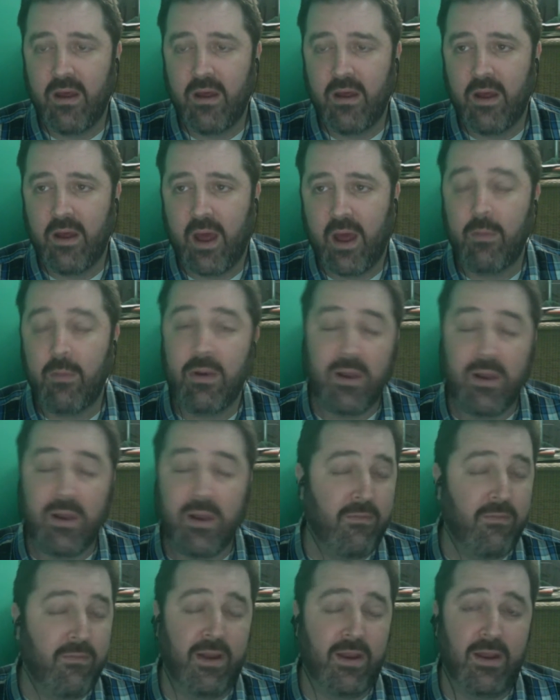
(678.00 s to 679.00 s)
I would love
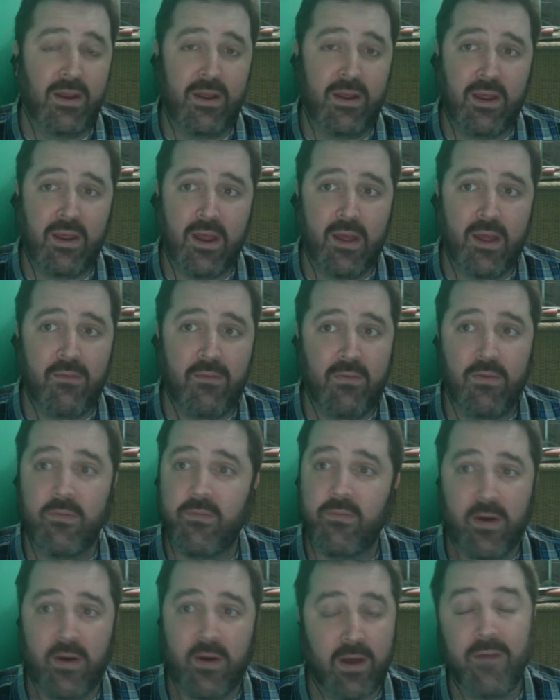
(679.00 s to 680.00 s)
it if you
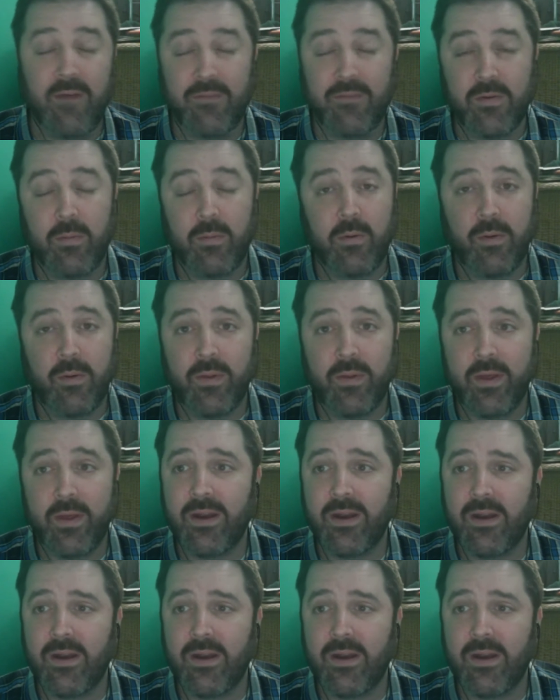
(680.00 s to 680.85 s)
felt comfortable with it.